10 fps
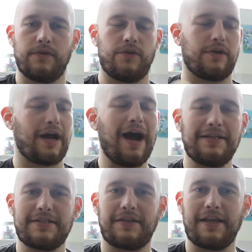you're
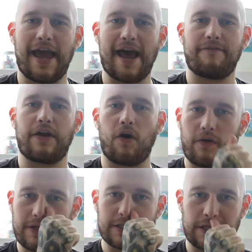constantly having
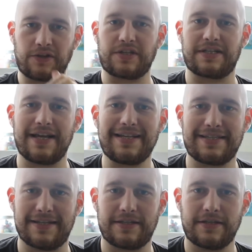all these little
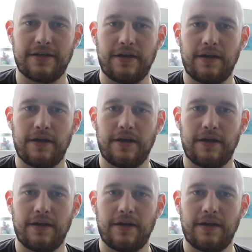successes,